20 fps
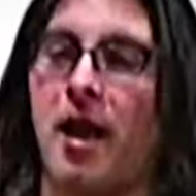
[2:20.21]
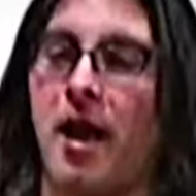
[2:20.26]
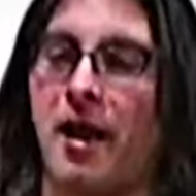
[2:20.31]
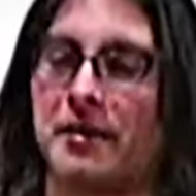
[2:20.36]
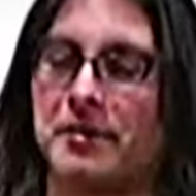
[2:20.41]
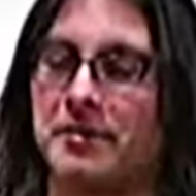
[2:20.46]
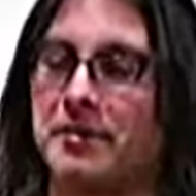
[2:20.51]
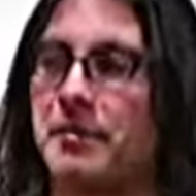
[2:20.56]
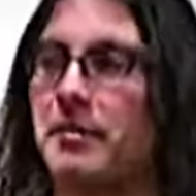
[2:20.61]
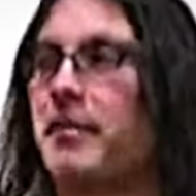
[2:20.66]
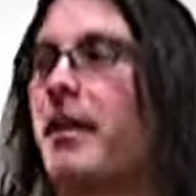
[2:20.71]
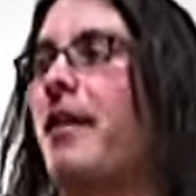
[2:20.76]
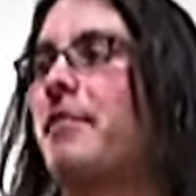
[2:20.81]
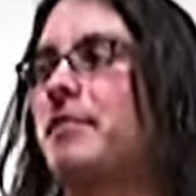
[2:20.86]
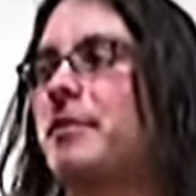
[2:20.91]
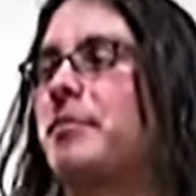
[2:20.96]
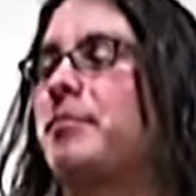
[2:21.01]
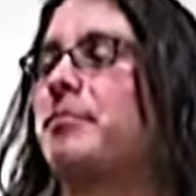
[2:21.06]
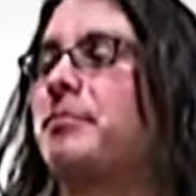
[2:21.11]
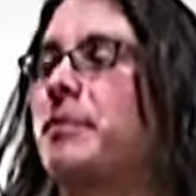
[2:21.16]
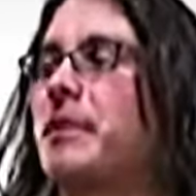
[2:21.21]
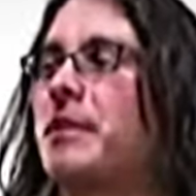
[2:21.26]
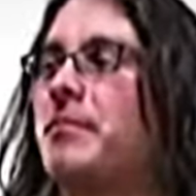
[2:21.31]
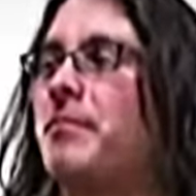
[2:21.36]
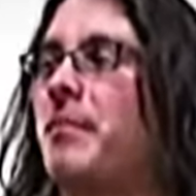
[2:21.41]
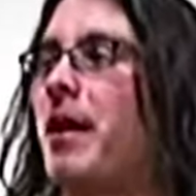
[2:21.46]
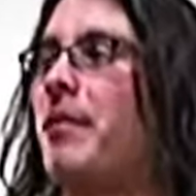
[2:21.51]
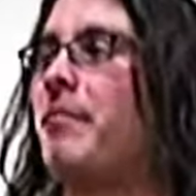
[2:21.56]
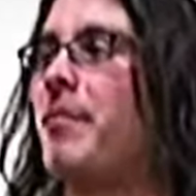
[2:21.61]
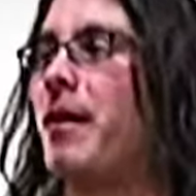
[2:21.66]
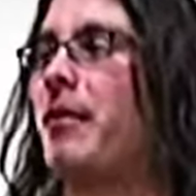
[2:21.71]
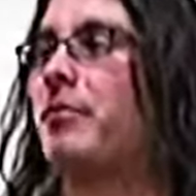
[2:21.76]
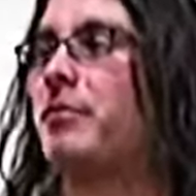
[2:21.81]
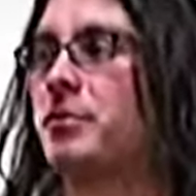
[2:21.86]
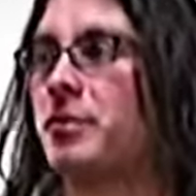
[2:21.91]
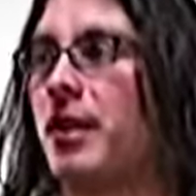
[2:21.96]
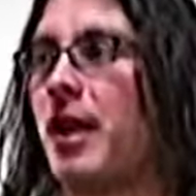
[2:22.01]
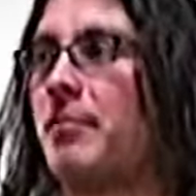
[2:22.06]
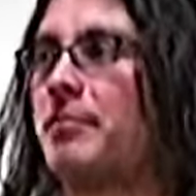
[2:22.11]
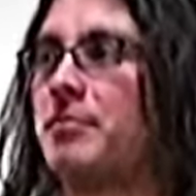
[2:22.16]
I still have to keep my metal
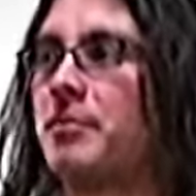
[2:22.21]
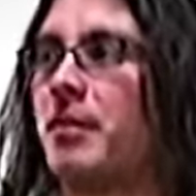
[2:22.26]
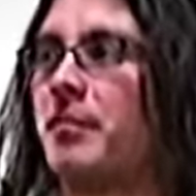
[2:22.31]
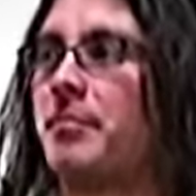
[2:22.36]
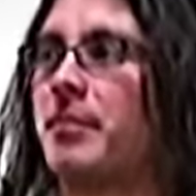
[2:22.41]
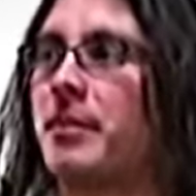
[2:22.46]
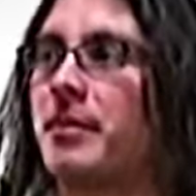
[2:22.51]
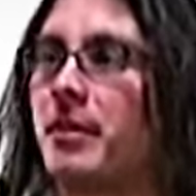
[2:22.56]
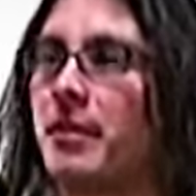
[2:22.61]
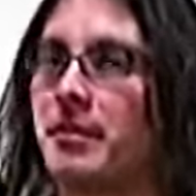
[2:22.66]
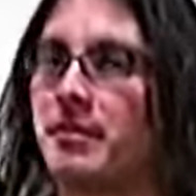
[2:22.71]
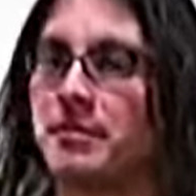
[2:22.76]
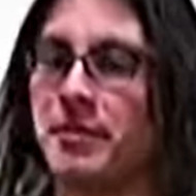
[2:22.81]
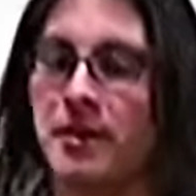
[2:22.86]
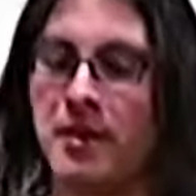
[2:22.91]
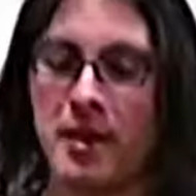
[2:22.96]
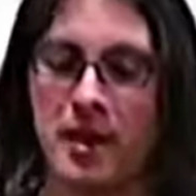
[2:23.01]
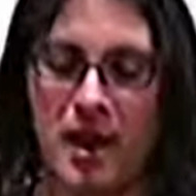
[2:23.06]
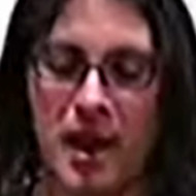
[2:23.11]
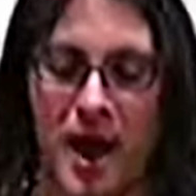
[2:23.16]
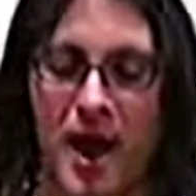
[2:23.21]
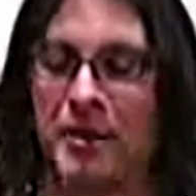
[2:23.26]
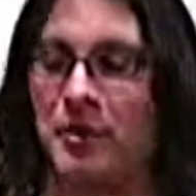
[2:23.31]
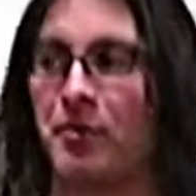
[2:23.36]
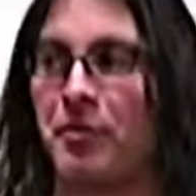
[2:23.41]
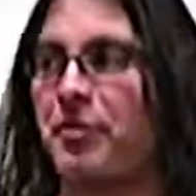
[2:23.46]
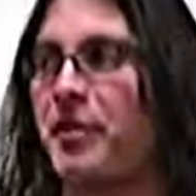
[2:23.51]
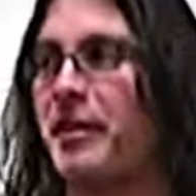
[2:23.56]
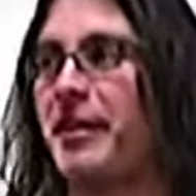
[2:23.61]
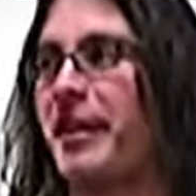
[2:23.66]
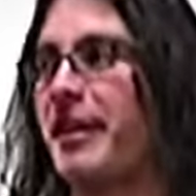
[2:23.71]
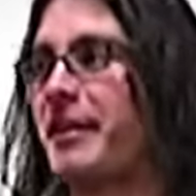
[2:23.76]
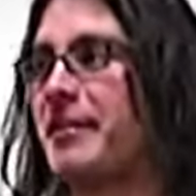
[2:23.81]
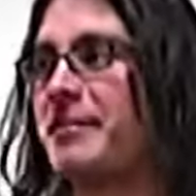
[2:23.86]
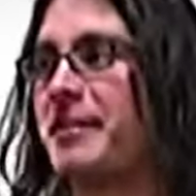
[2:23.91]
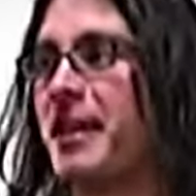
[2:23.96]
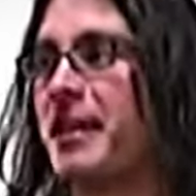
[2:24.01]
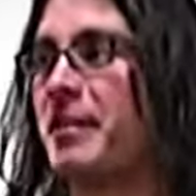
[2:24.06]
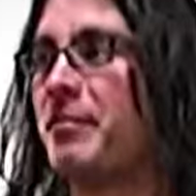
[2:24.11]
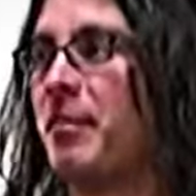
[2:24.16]
chops up because I don't think I can
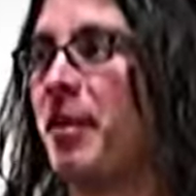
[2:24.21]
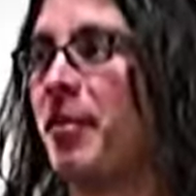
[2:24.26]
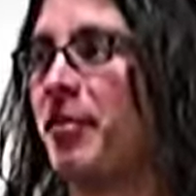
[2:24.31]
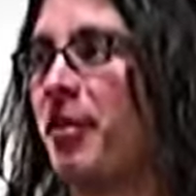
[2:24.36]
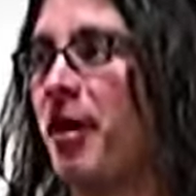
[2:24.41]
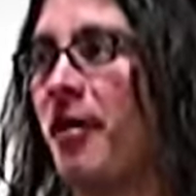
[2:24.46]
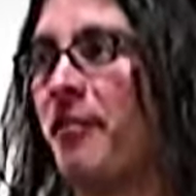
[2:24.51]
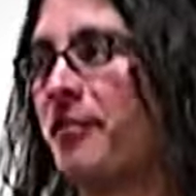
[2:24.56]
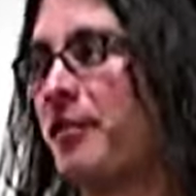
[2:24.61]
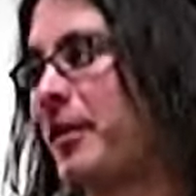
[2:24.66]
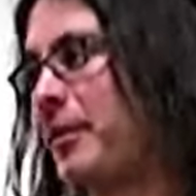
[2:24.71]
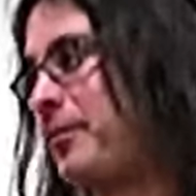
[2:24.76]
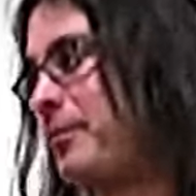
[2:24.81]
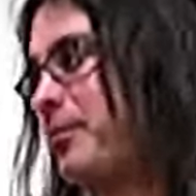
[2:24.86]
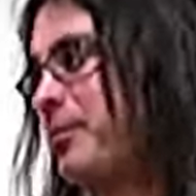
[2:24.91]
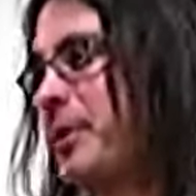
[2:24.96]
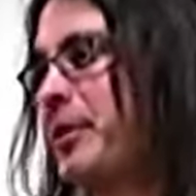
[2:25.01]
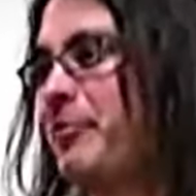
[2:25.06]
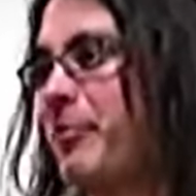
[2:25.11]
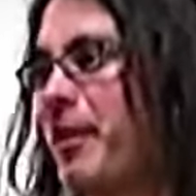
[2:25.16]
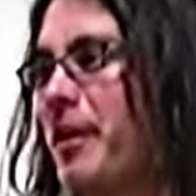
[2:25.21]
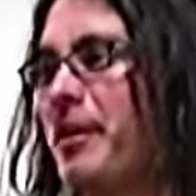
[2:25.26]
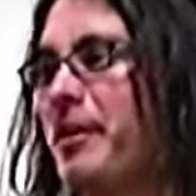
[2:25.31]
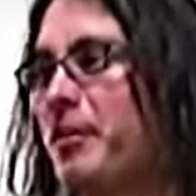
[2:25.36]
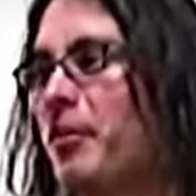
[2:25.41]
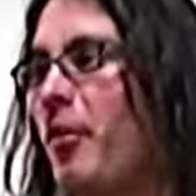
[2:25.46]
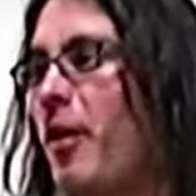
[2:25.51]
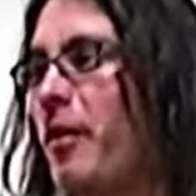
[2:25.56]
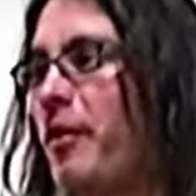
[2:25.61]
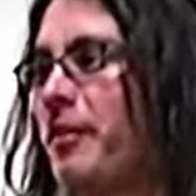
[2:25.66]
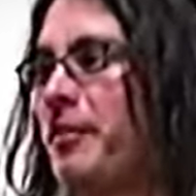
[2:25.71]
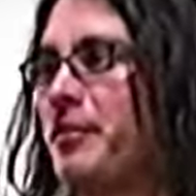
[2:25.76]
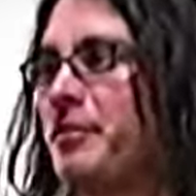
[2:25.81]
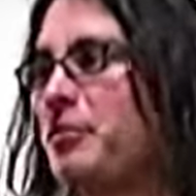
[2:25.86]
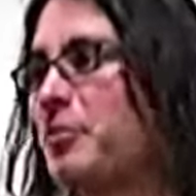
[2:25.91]
take a month off and then be ready to go out on the